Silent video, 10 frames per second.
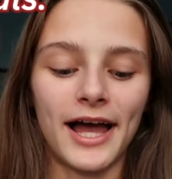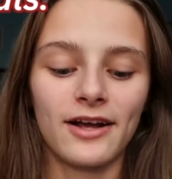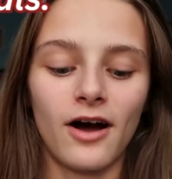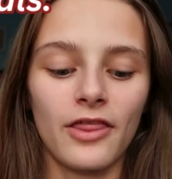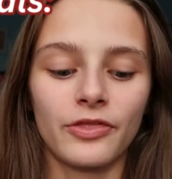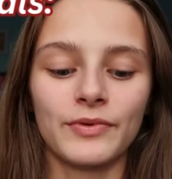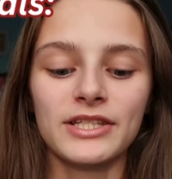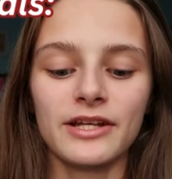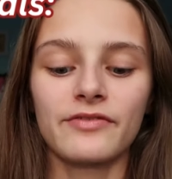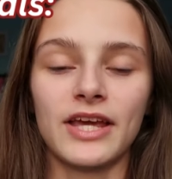I got
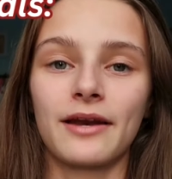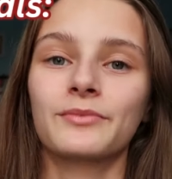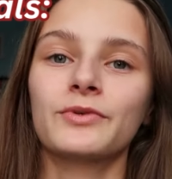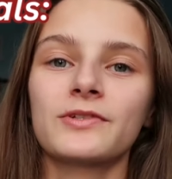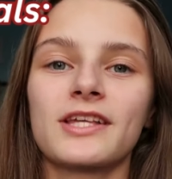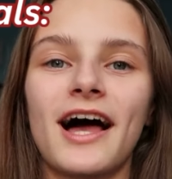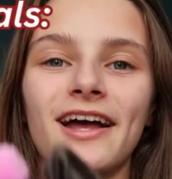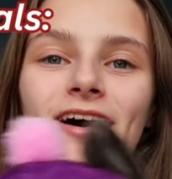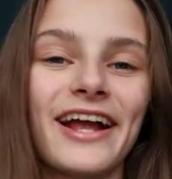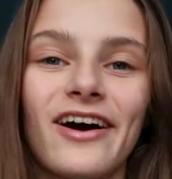three stuffed animals.
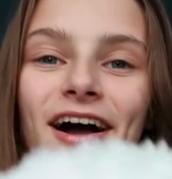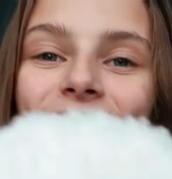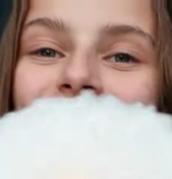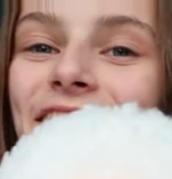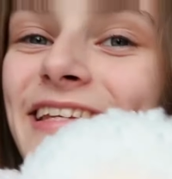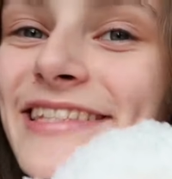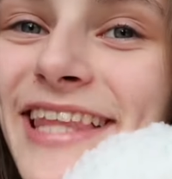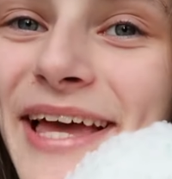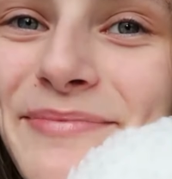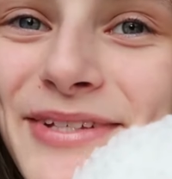I, I got this
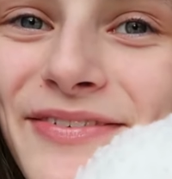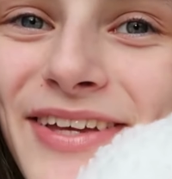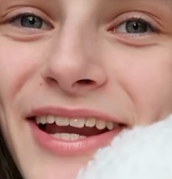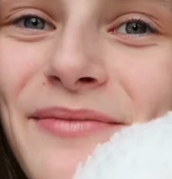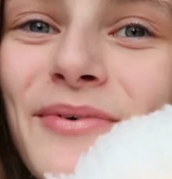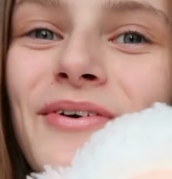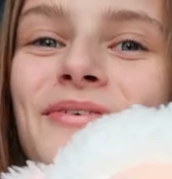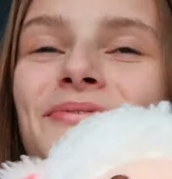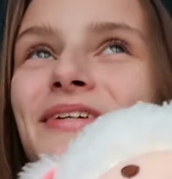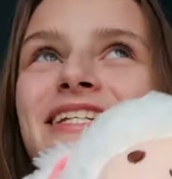lamb stuffed
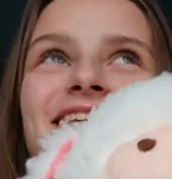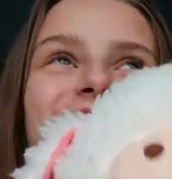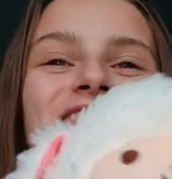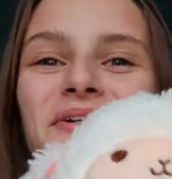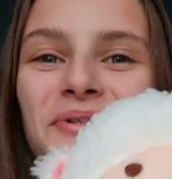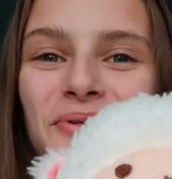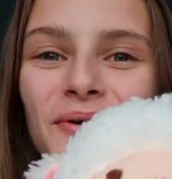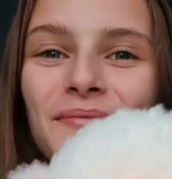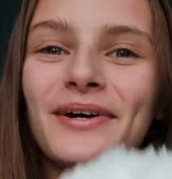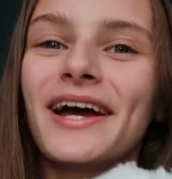animal, which is so
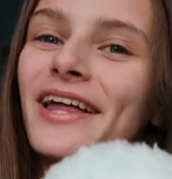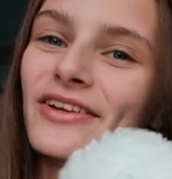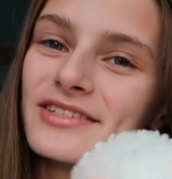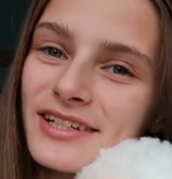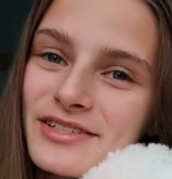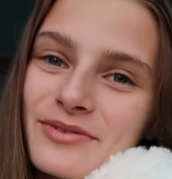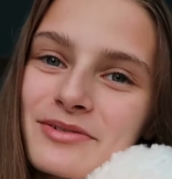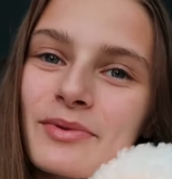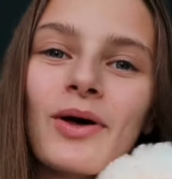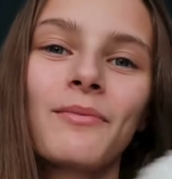adorable. It looks like a
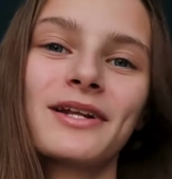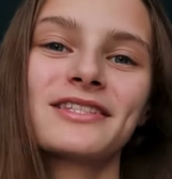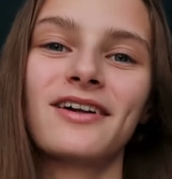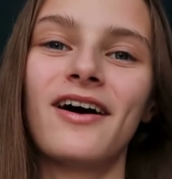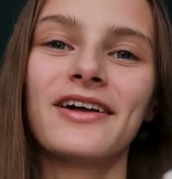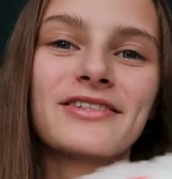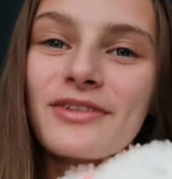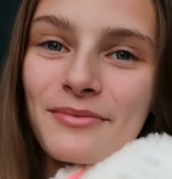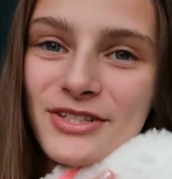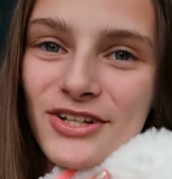Squishmallow, but it's not. It's
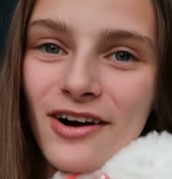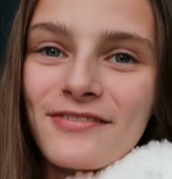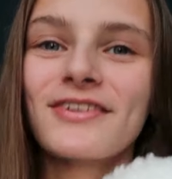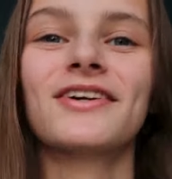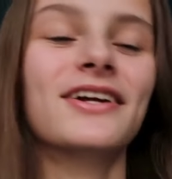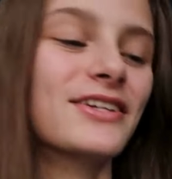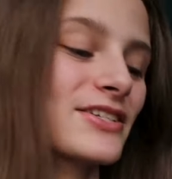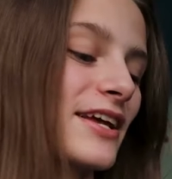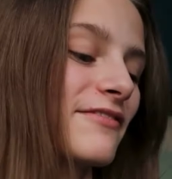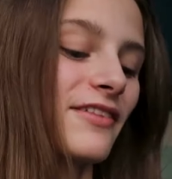so much softer and
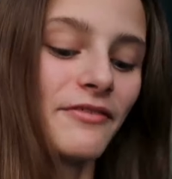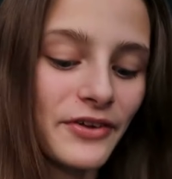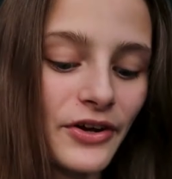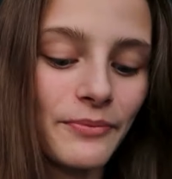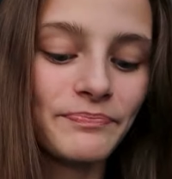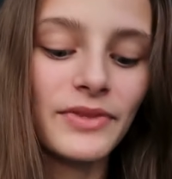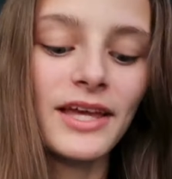just like fluffier.